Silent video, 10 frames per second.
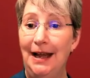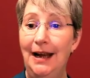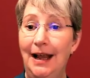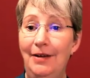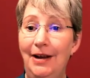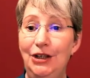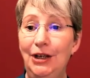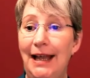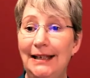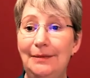And our
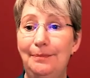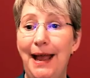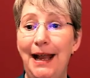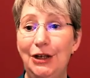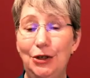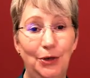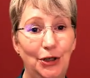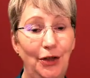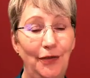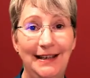angel has her back to
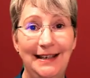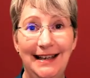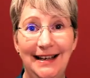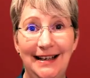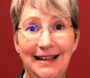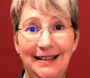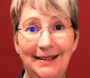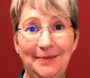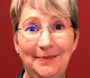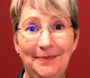us on this card.
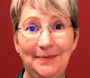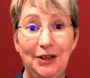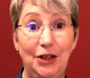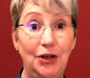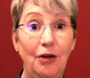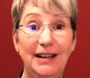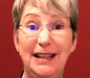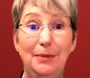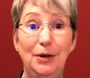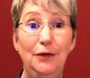She's
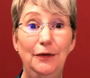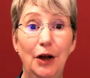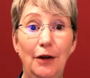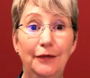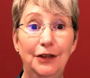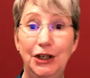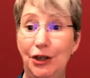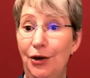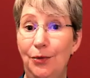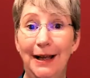already moved off. She's
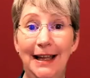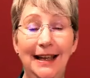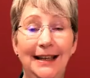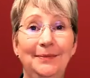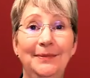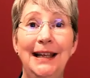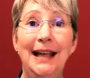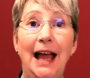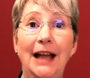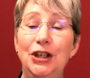on her way.
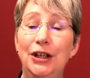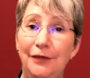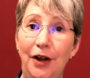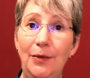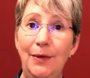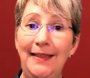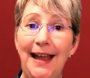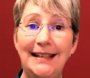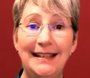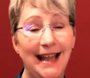And she's following
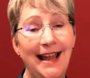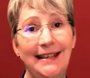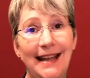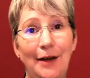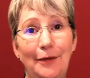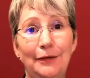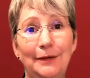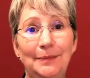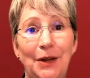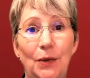that sat-nav,
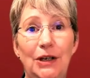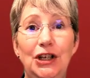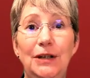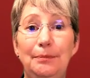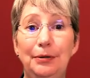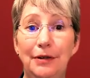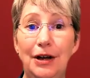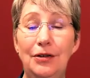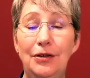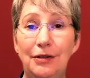which is
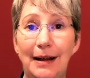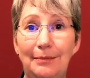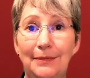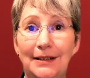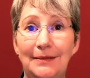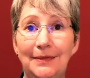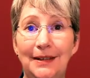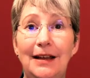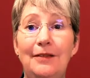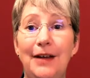programmed
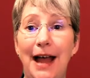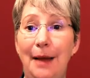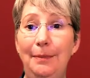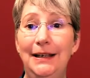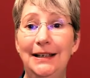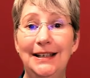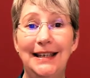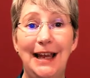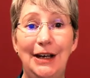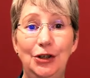for happiness
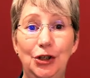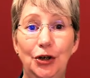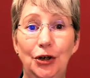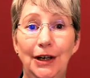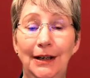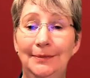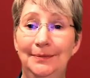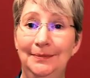and joy.